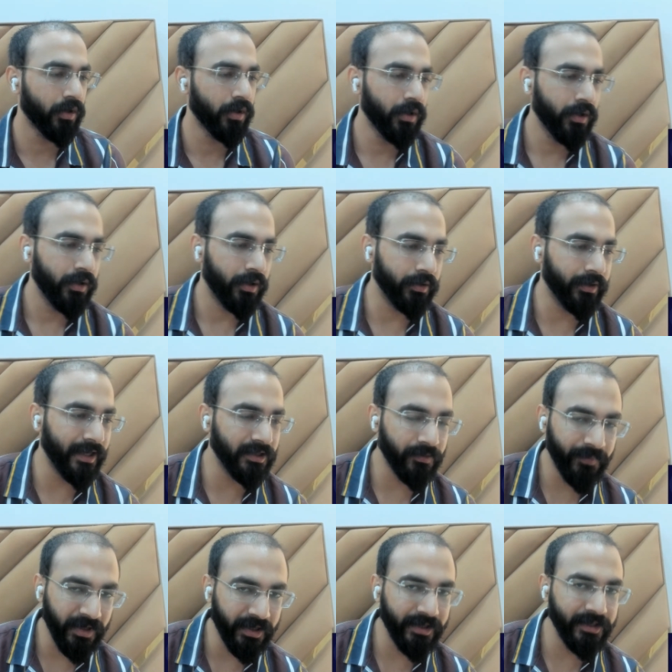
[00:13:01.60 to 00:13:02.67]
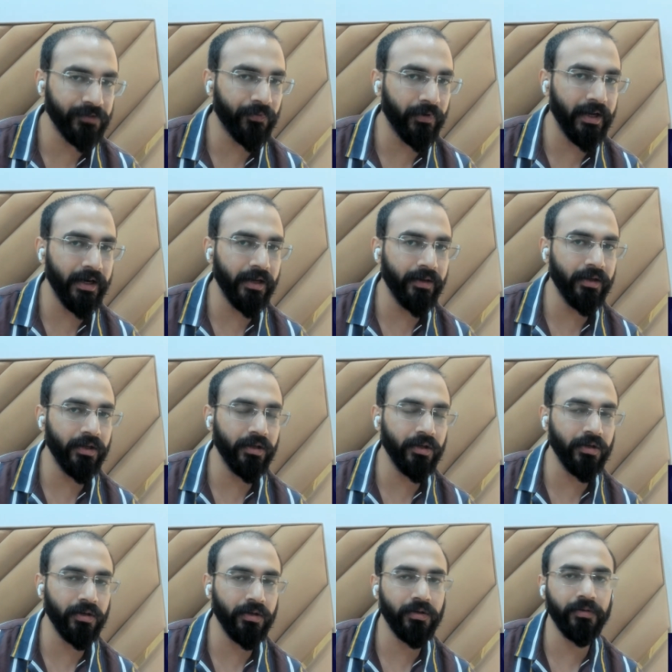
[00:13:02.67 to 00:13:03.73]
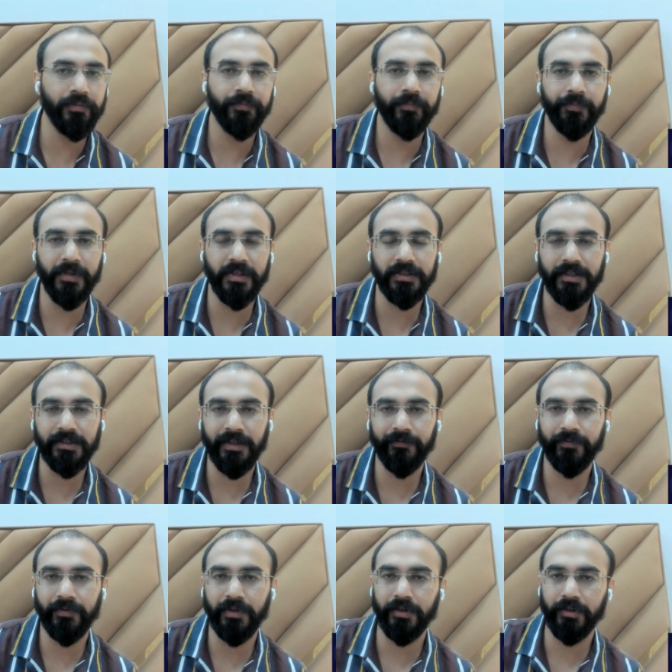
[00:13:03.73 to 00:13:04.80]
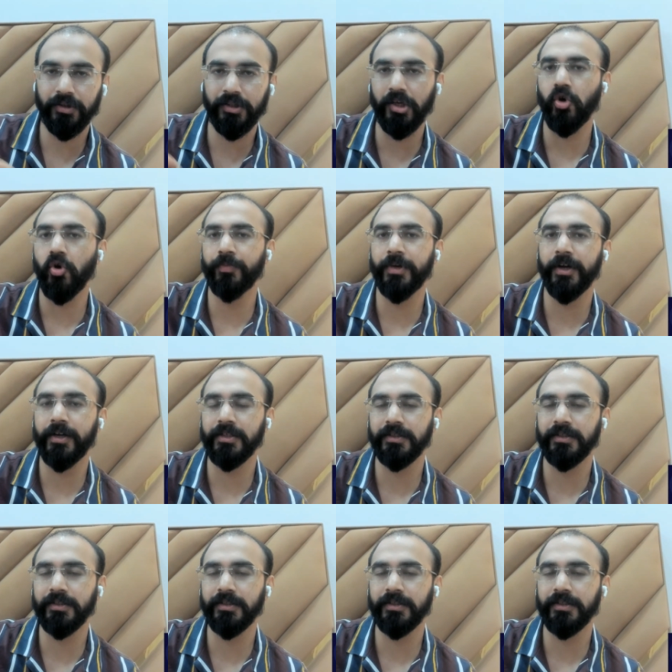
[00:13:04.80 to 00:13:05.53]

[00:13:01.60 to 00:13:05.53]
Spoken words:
That's a big risk for any business if the competitors get